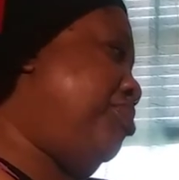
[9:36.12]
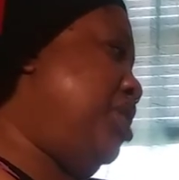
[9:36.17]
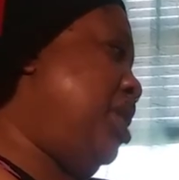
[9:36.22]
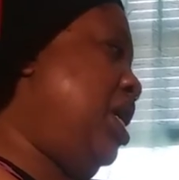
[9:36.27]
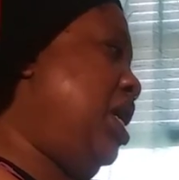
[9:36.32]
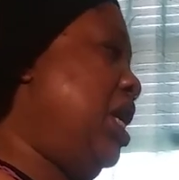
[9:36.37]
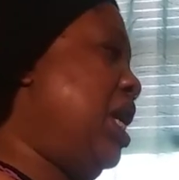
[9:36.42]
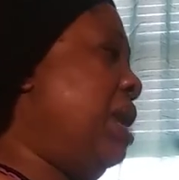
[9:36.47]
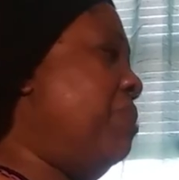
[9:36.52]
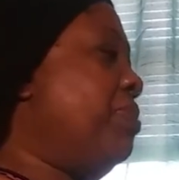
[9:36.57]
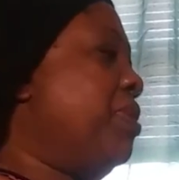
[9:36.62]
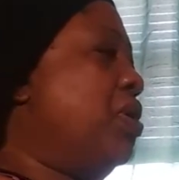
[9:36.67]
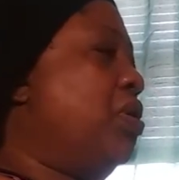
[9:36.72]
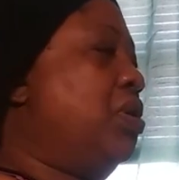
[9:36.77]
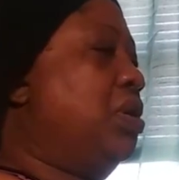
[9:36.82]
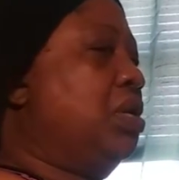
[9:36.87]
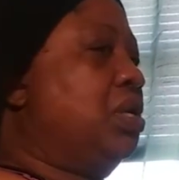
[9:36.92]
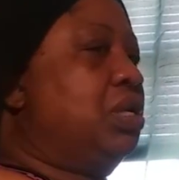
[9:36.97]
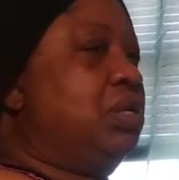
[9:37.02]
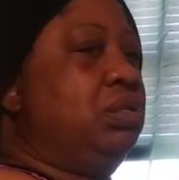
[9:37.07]
And I'm
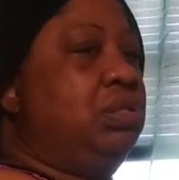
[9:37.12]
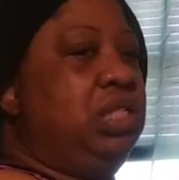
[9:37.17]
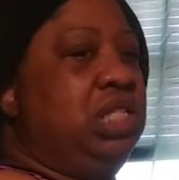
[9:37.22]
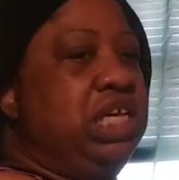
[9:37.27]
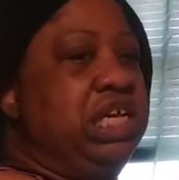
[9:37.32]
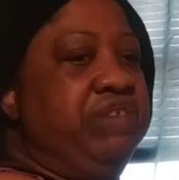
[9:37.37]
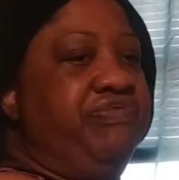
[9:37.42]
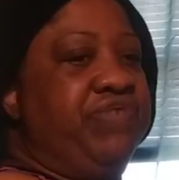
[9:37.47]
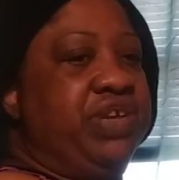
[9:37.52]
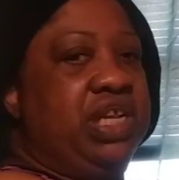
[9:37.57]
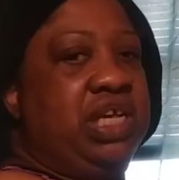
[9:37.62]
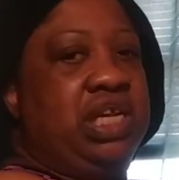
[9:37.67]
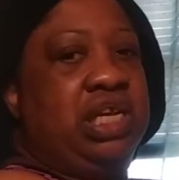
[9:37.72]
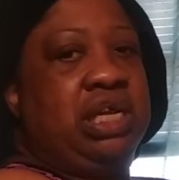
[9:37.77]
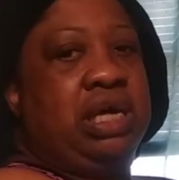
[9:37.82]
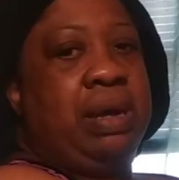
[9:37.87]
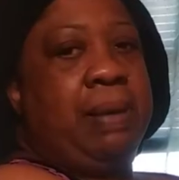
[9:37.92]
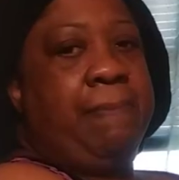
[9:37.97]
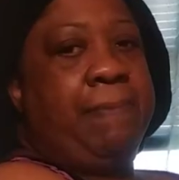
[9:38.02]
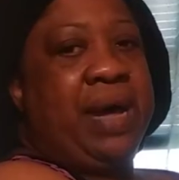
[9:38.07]
going to leave it in
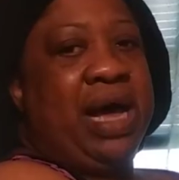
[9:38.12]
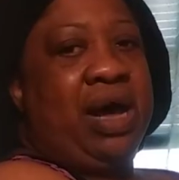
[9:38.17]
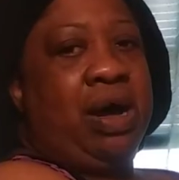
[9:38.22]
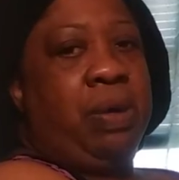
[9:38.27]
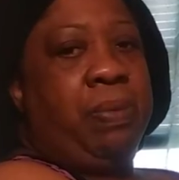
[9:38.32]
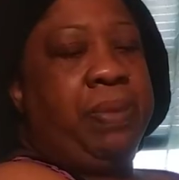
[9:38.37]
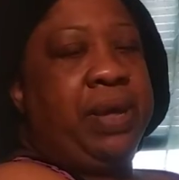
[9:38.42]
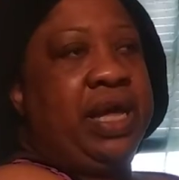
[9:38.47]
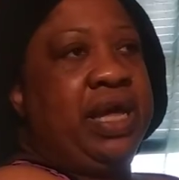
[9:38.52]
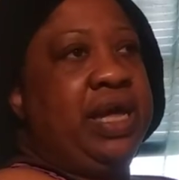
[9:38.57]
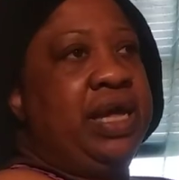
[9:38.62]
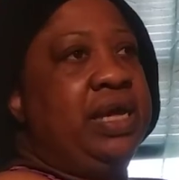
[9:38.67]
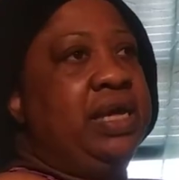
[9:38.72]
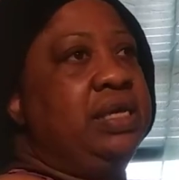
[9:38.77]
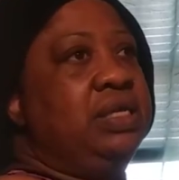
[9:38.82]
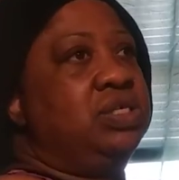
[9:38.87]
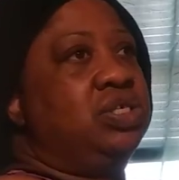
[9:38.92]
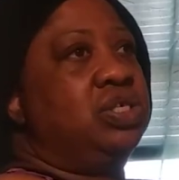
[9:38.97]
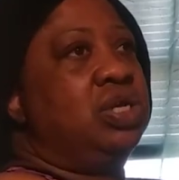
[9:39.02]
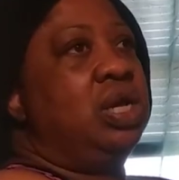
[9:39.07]
the about page